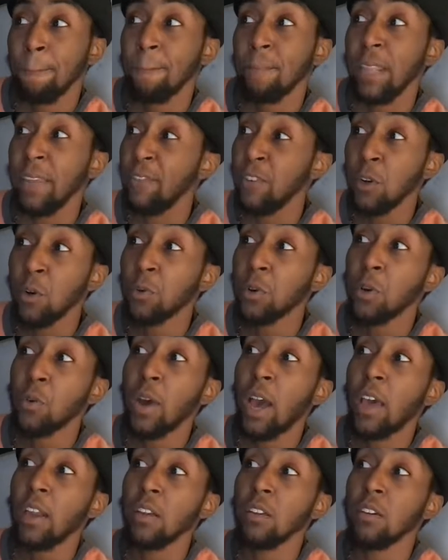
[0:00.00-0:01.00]
If you don't know
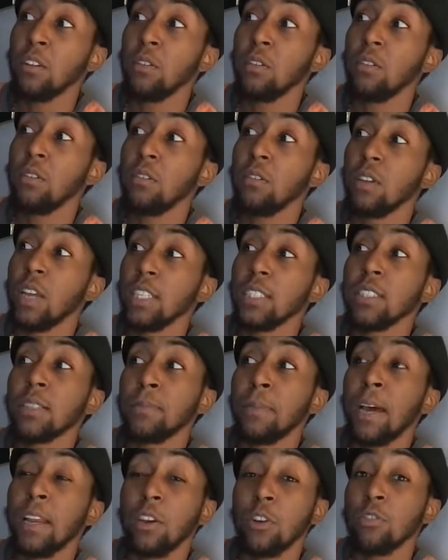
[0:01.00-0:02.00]
how to, that's
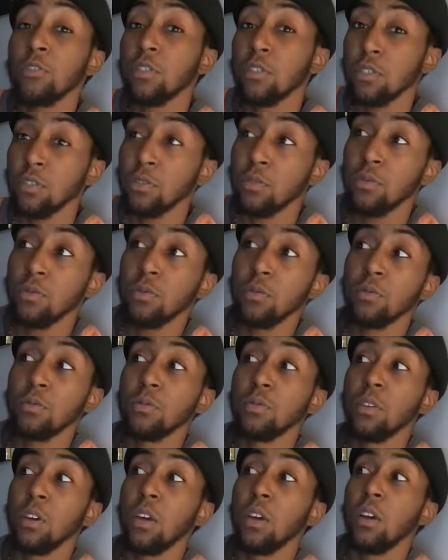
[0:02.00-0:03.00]
something I learned to do
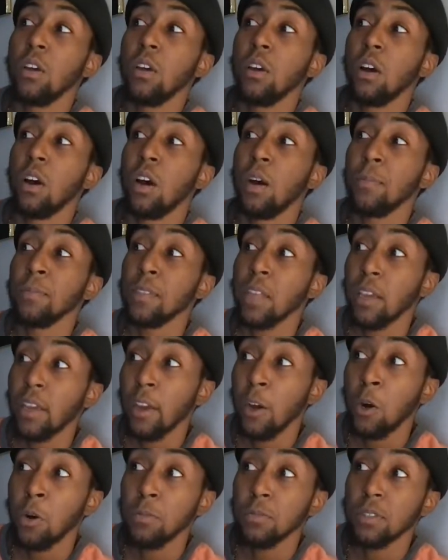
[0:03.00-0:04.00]
um, that
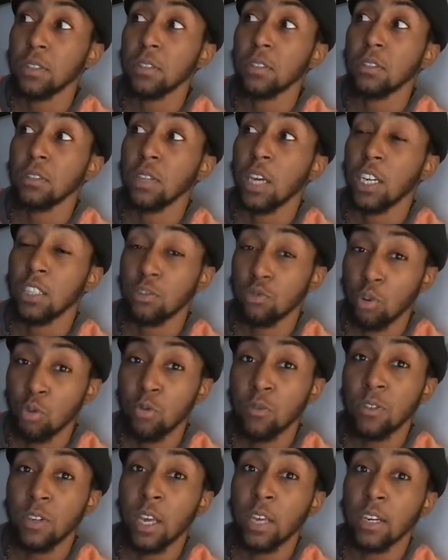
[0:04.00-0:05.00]
helps. I struggle
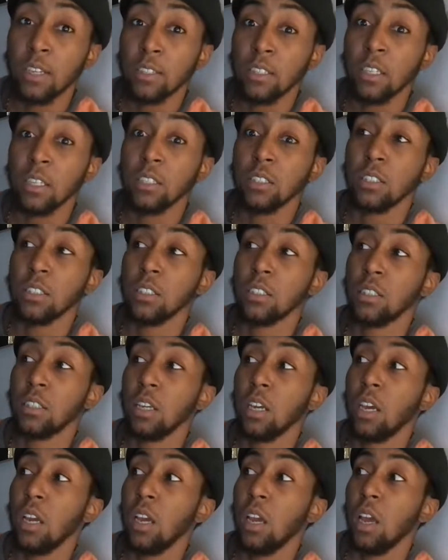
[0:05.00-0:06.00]
with a lot of things
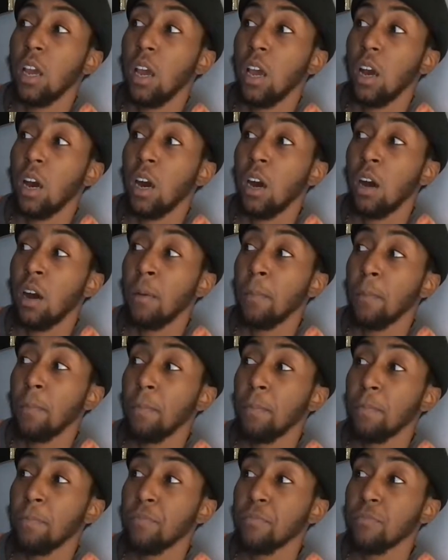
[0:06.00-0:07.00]
um,
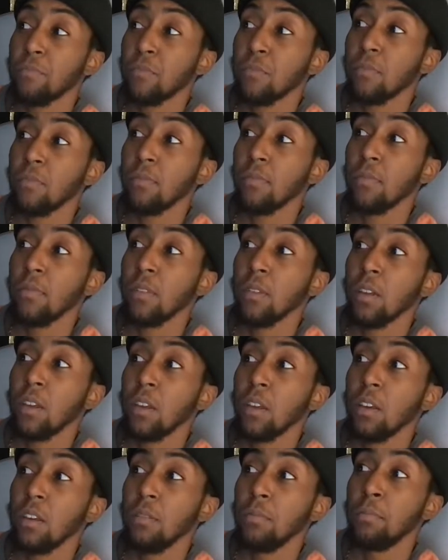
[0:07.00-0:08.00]

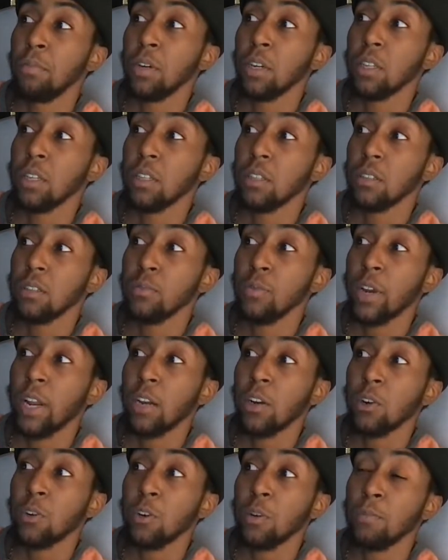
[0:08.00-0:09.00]
but what I
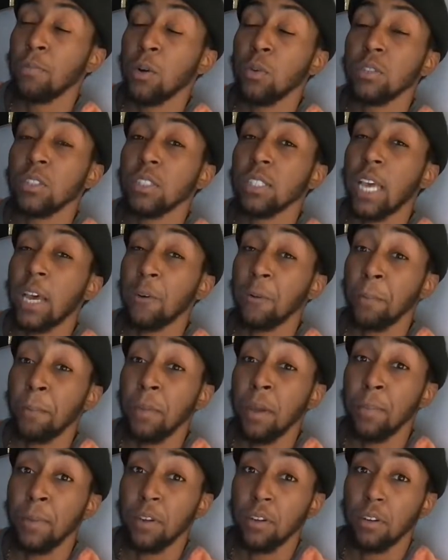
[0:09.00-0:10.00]
learned most is how to
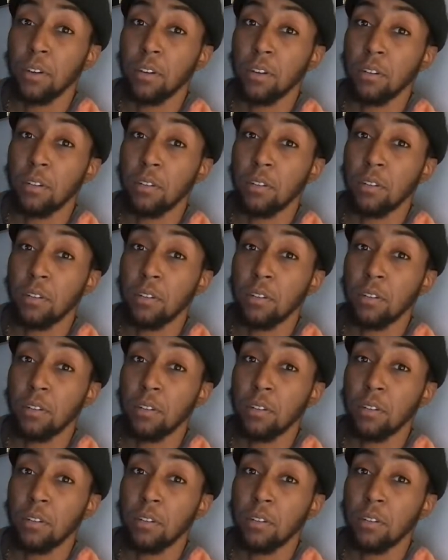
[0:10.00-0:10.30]
mimic.